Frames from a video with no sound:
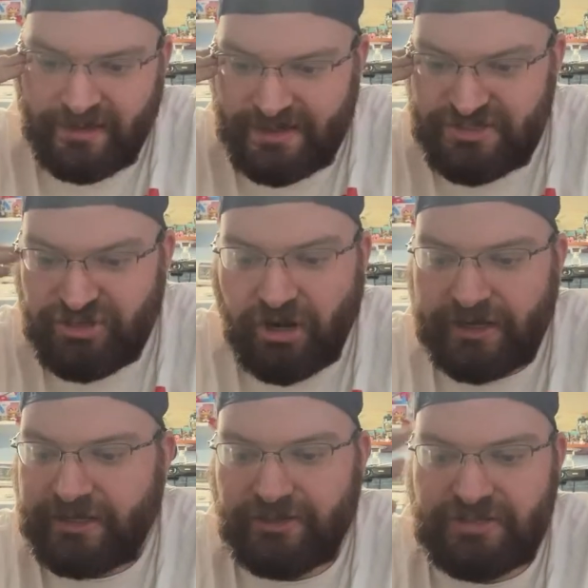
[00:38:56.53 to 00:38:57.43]

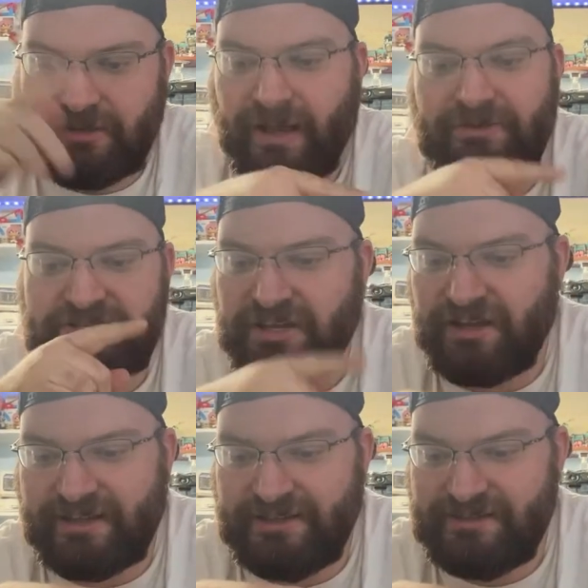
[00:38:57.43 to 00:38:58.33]
Sorry, YouTube. I was
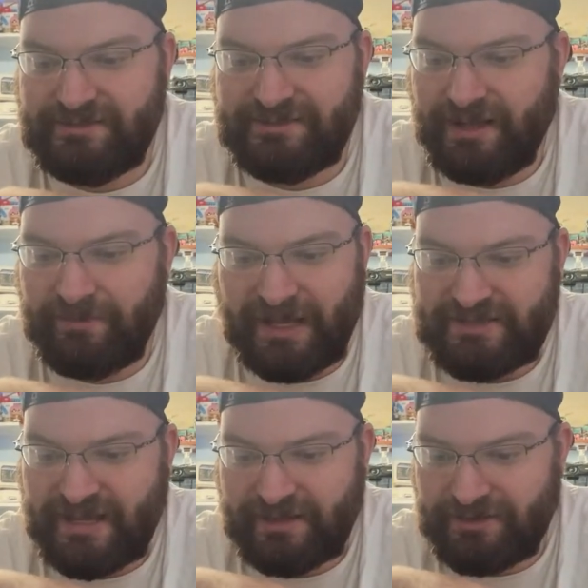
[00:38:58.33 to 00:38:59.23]
talking about
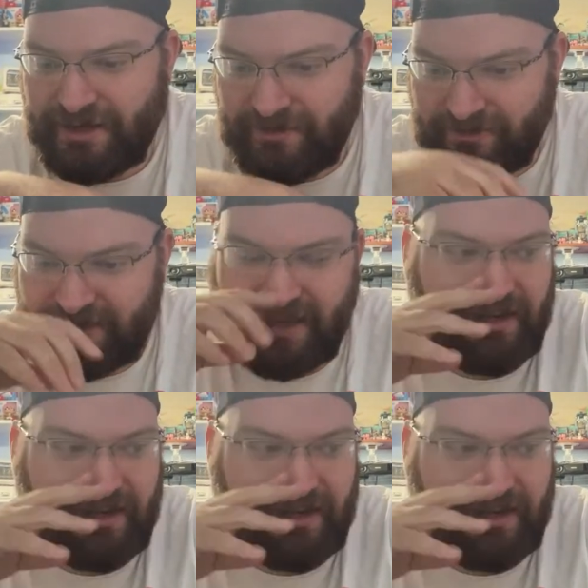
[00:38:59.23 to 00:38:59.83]
Telegram over there,